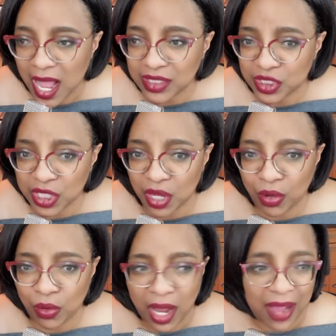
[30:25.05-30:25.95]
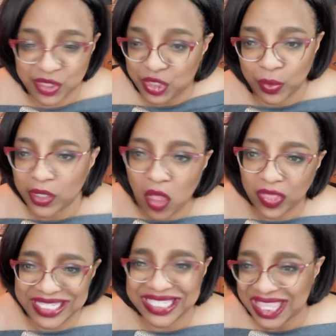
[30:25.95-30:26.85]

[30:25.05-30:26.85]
So I was doing all these